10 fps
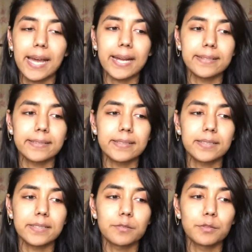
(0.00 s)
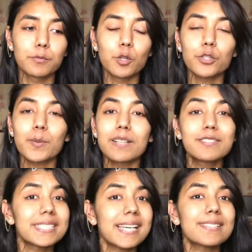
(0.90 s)
and we've got 12
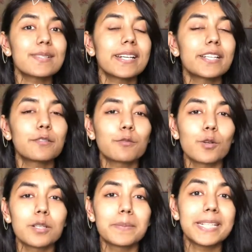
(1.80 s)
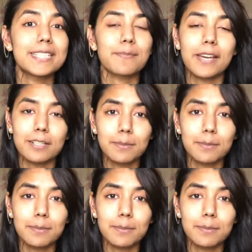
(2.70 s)
designs ready for mini spiral